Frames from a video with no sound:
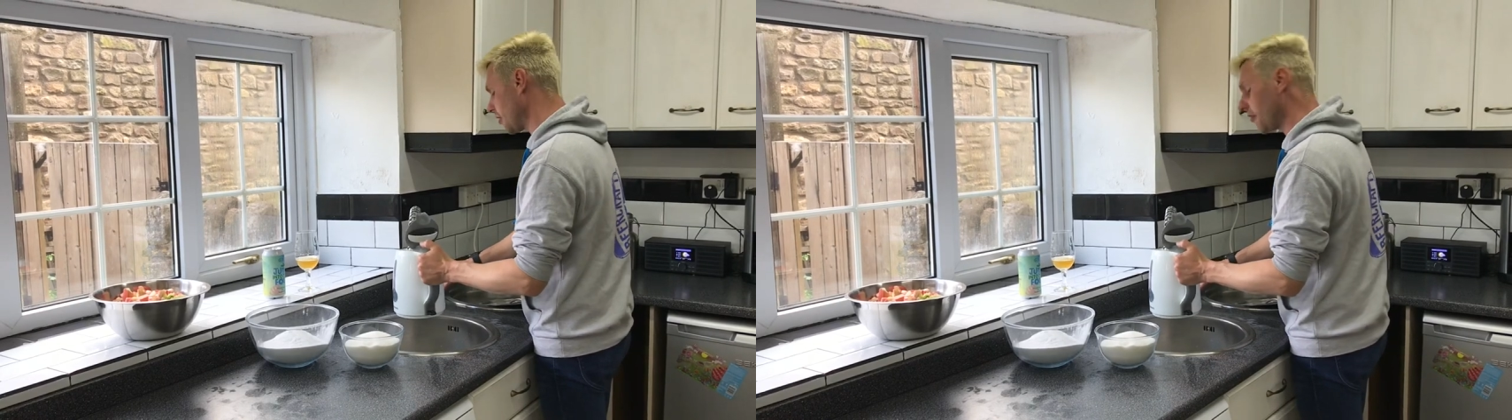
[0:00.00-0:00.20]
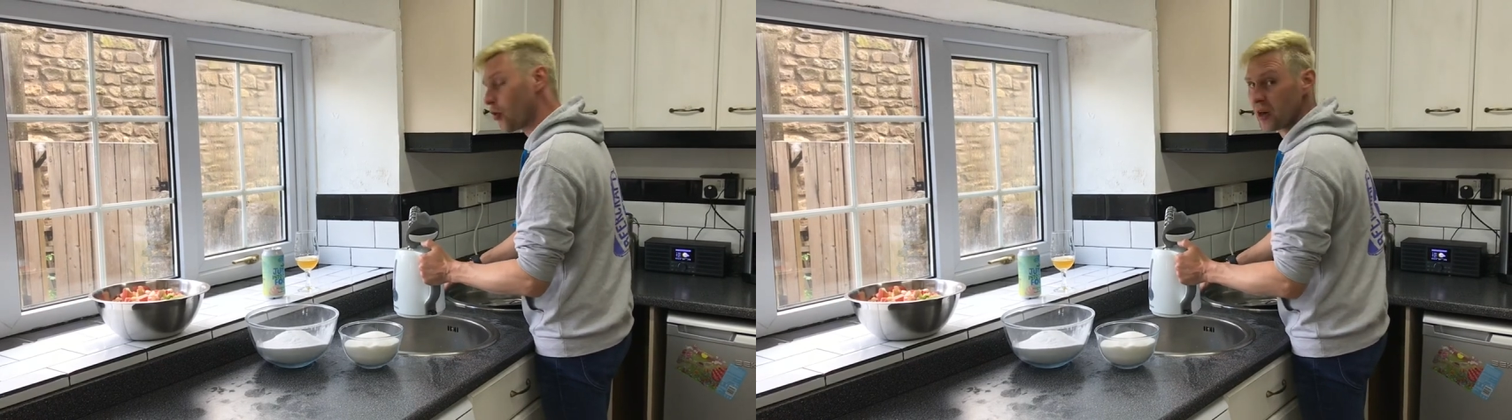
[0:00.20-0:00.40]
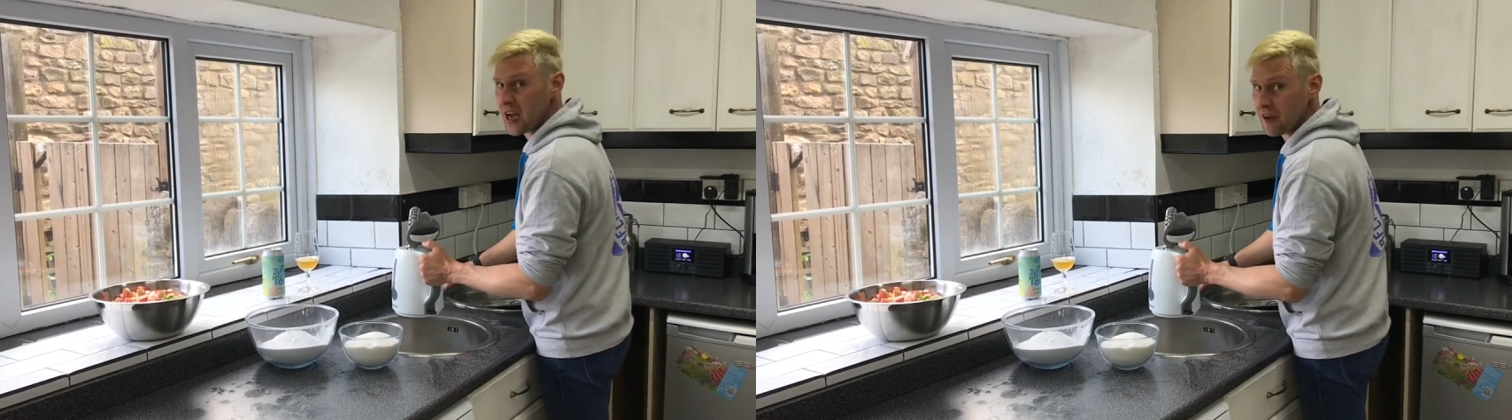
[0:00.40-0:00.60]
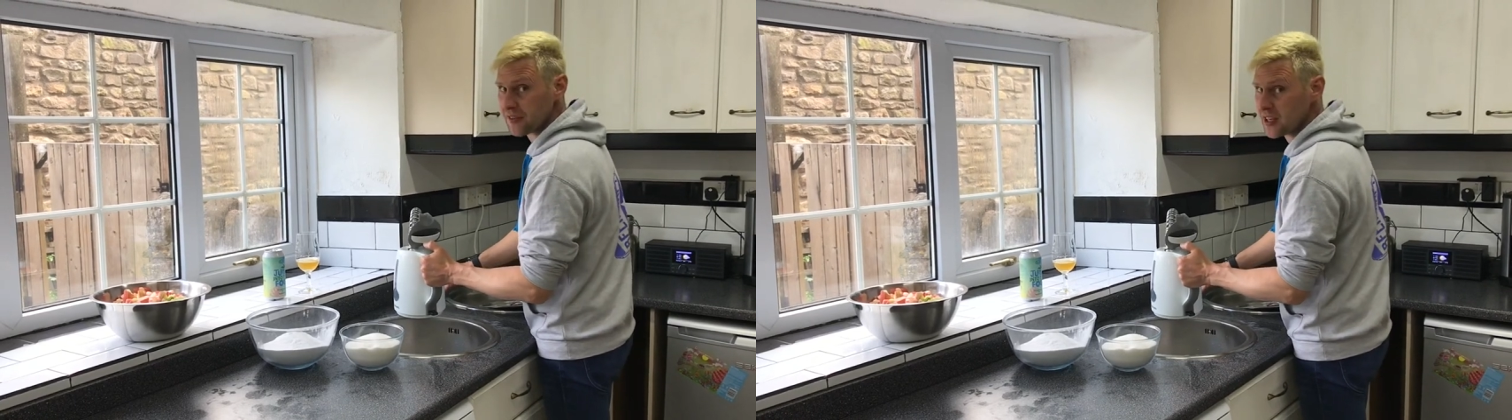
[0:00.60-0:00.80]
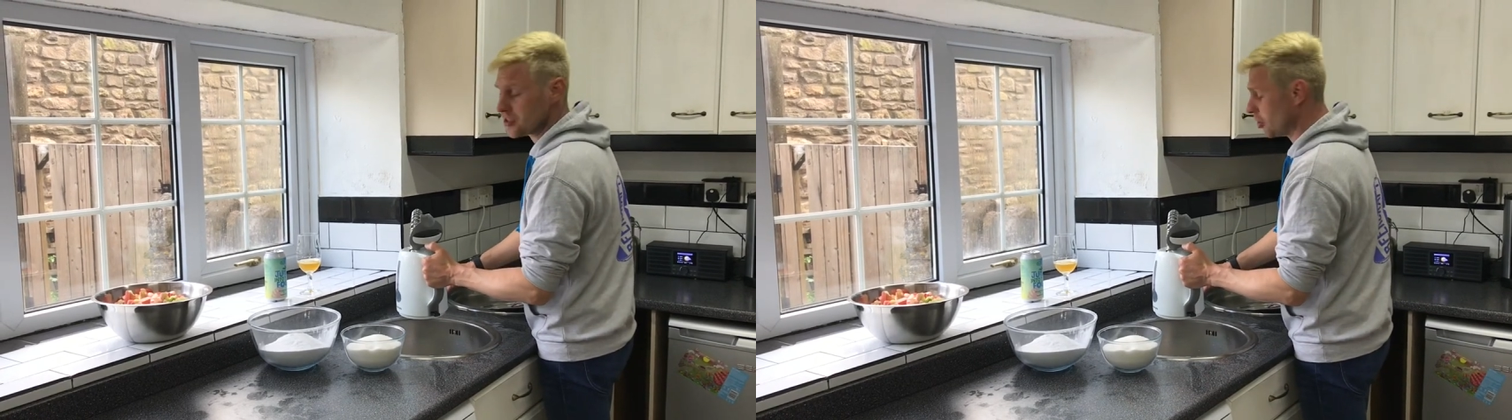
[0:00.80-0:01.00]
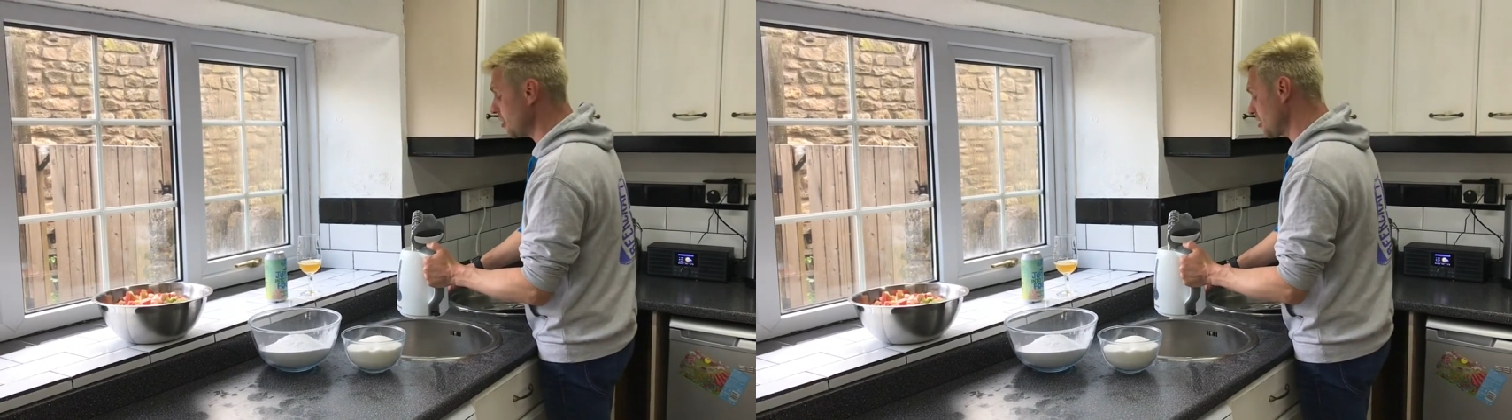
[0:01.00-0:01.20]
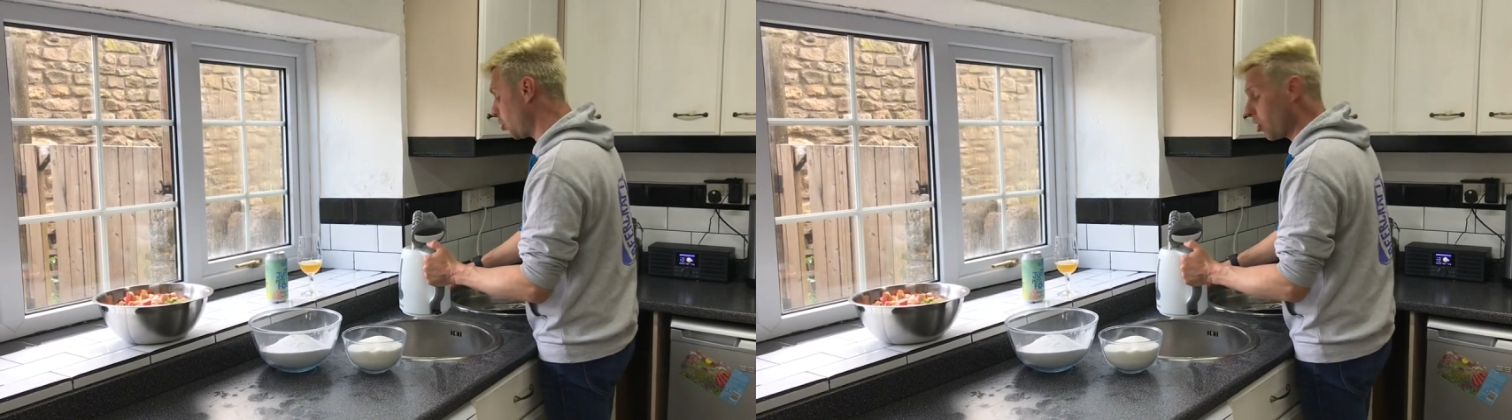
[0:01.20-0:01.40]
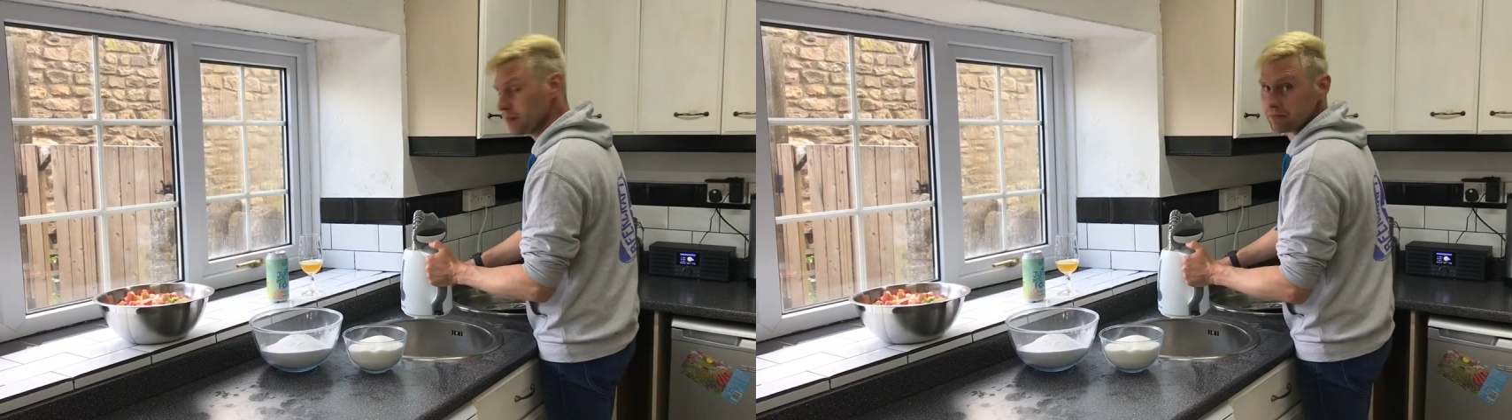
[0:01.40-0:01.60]
4.5 liters
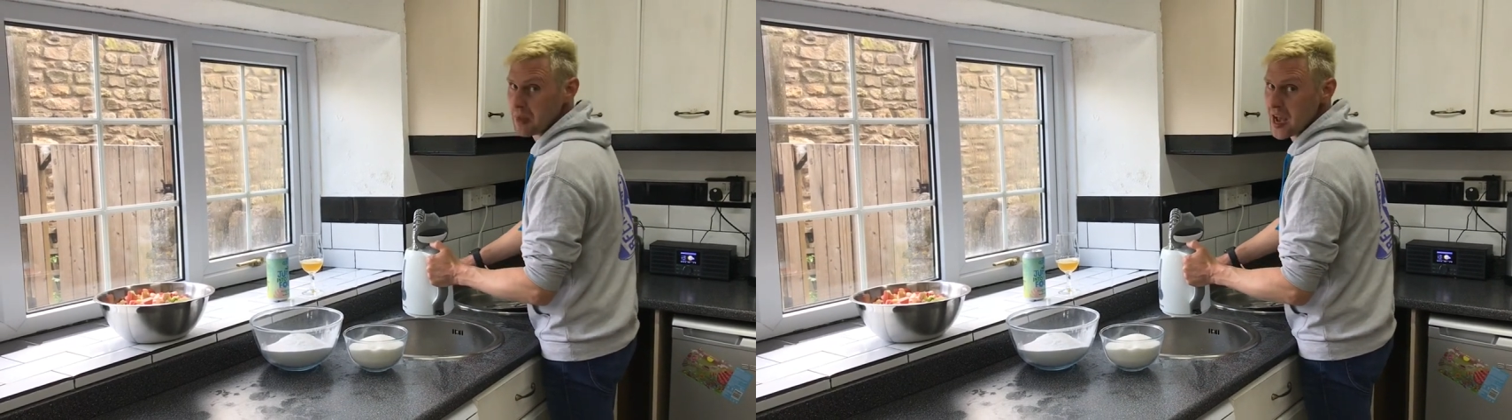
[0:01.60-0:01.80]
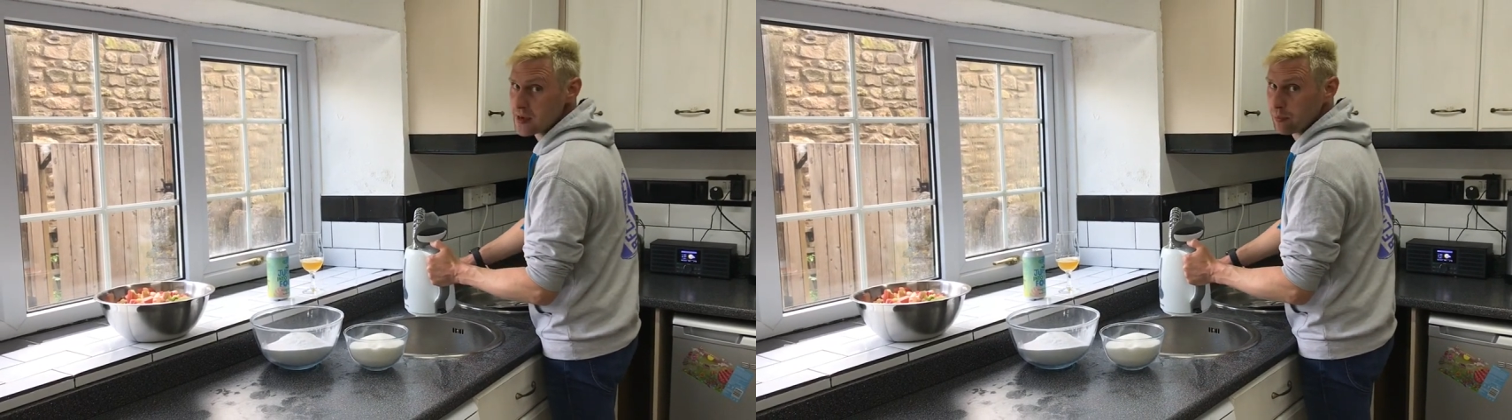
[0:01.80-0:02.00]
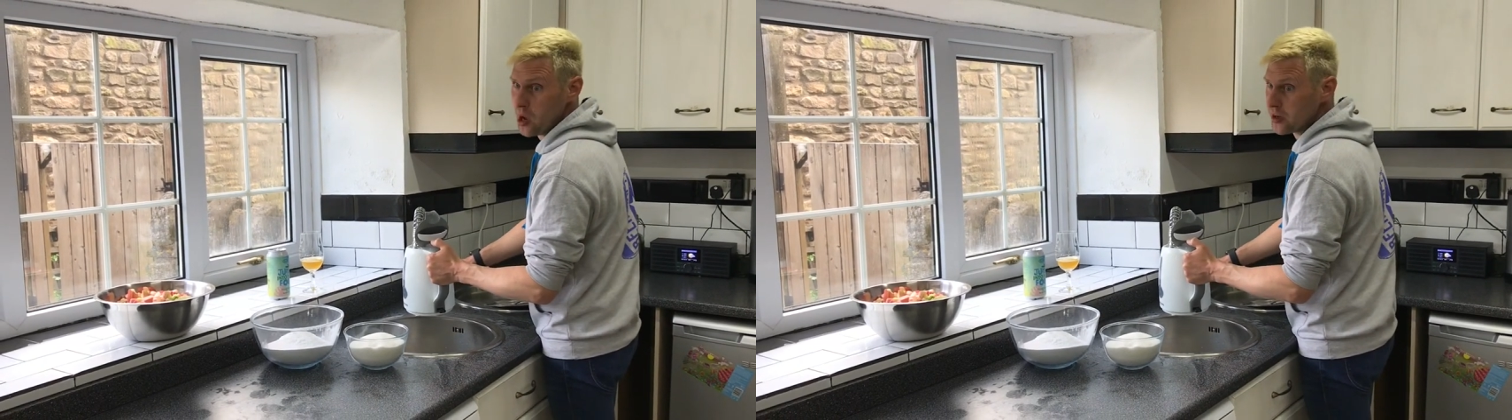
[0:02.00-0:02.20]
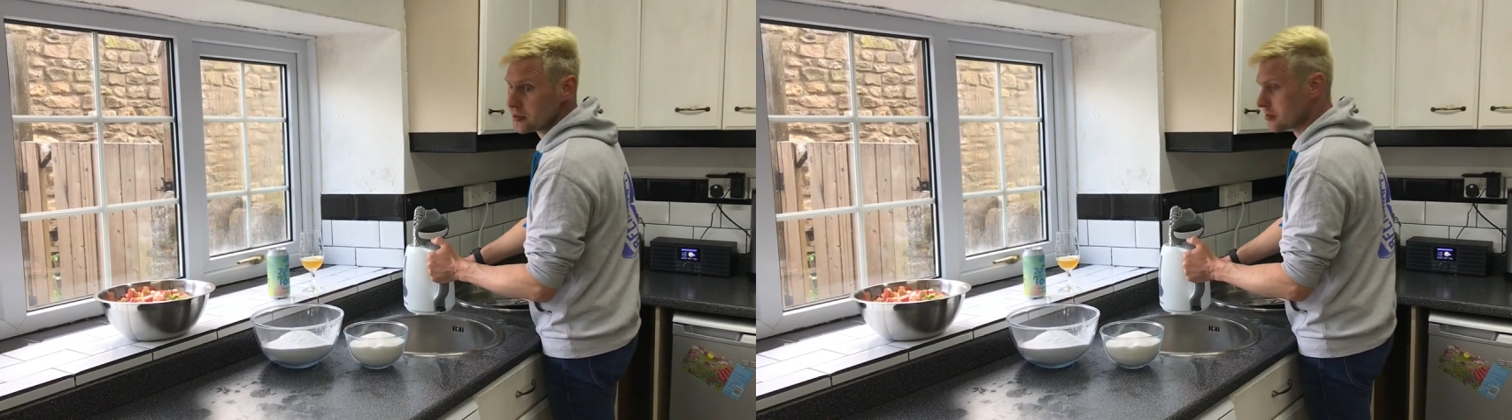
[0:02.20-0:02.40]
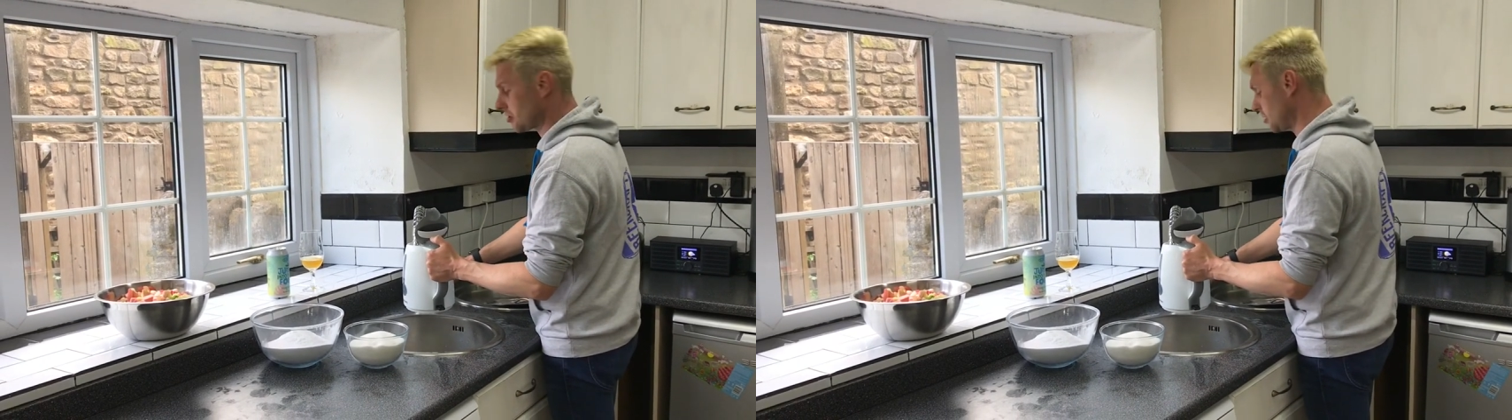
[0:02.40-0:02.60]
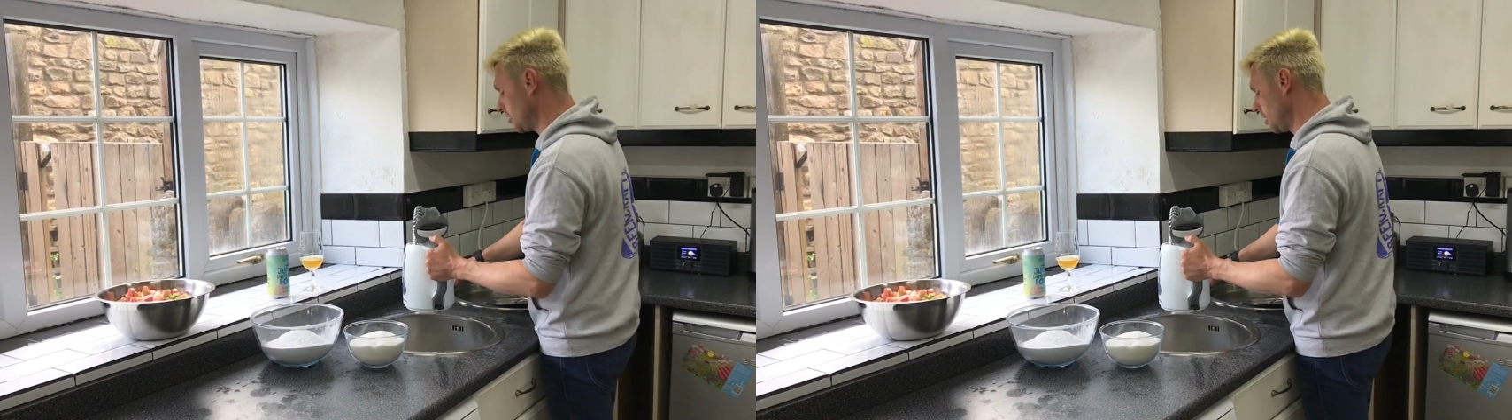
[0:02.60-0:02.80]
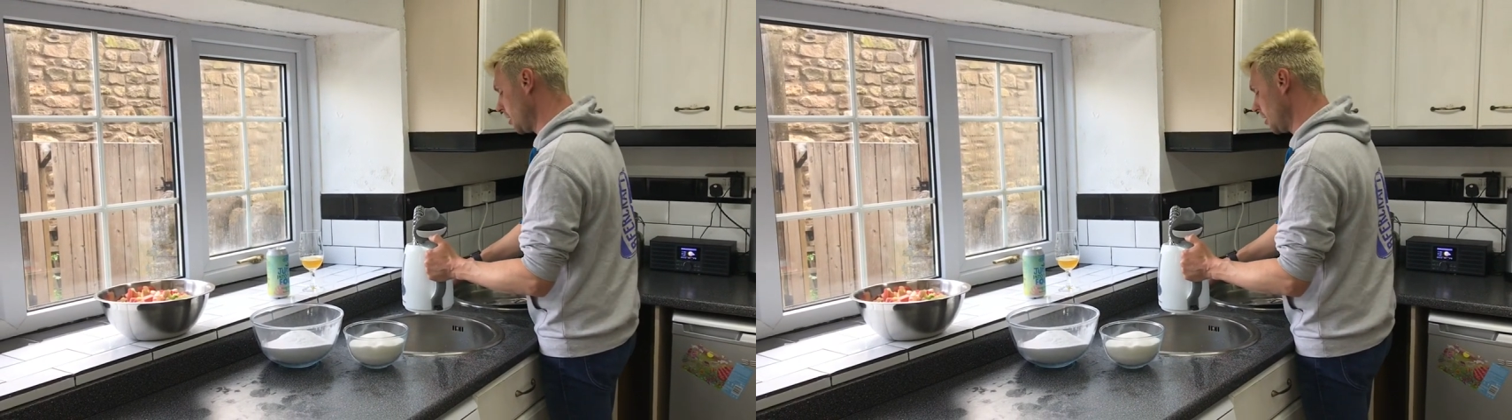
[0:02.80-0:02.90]
or 8 pints